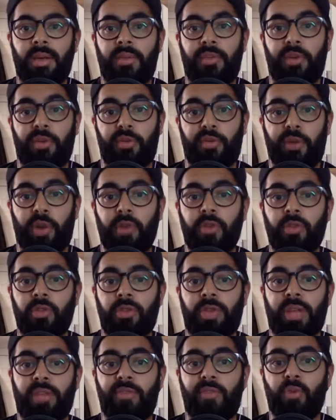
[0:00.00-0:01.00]
Phil Foden,
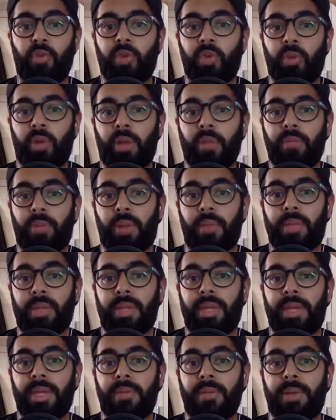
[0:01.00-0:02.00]
who's had 41 Premier
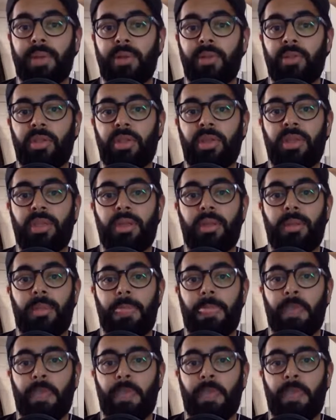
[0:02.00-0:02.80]
League appearances,